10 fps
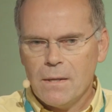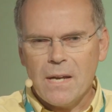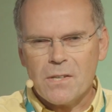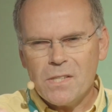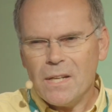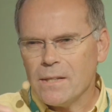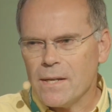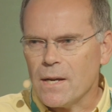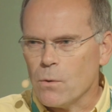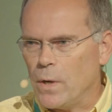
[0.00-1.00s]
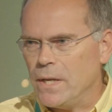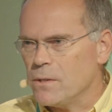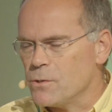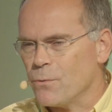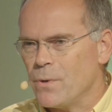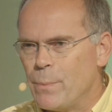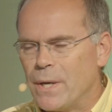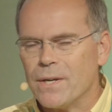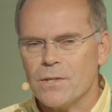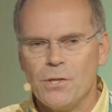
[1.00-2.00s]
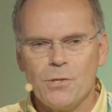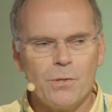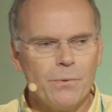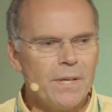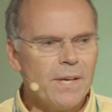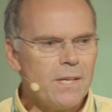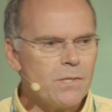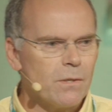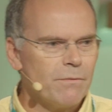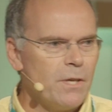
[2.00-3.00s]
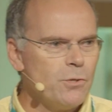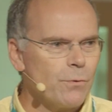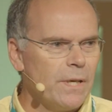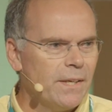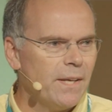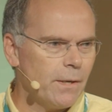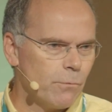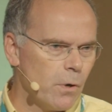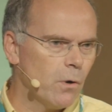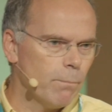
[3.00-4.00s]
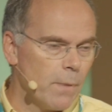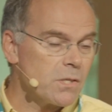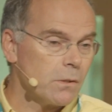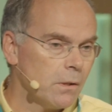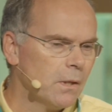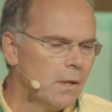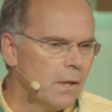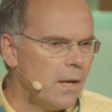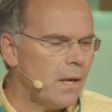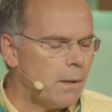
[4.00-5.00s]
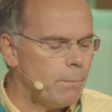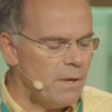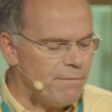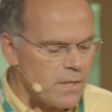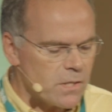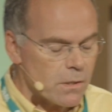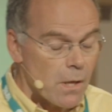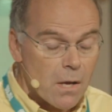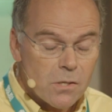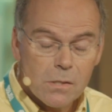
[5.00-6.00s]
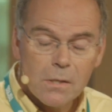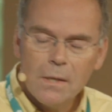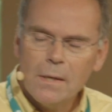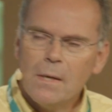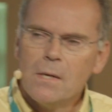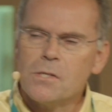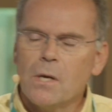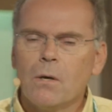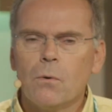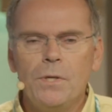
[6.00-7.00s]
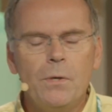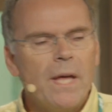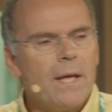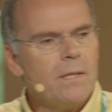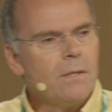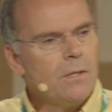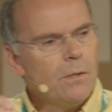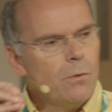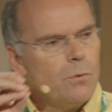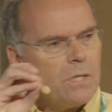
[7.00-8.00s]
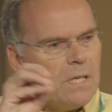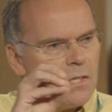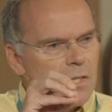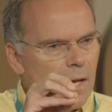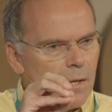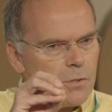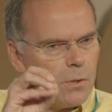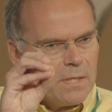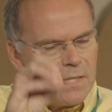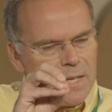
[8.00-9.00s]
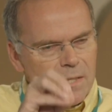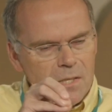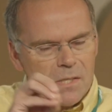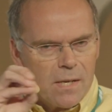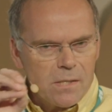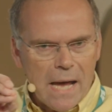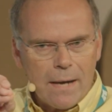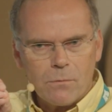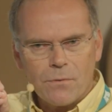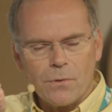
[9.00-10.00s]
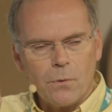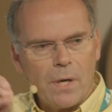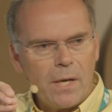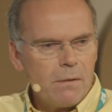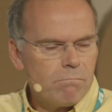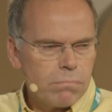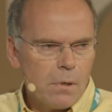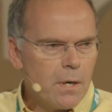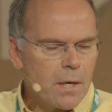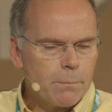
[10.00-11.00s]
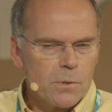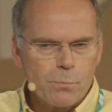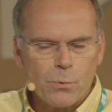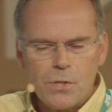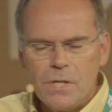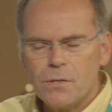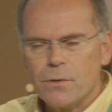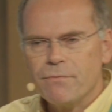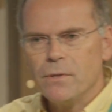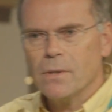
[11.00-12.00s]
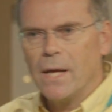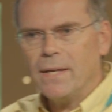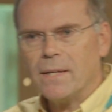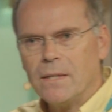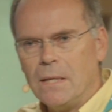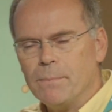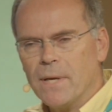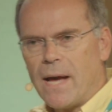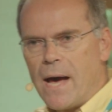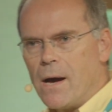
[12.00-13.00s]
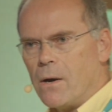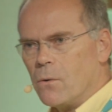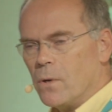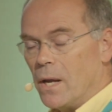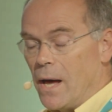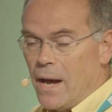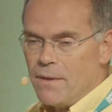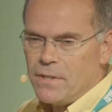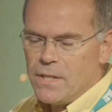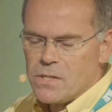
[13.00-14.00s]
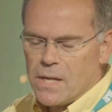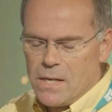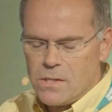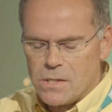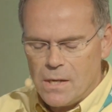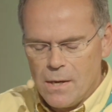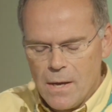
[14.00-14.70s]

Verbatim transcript: They are sitting there waiting to repair tissue in case of injury, and they grow muscle um, if it's lost. So you can use these cells, you can take these cells out through a harmless procedure if you like and keep the cow alive in this case.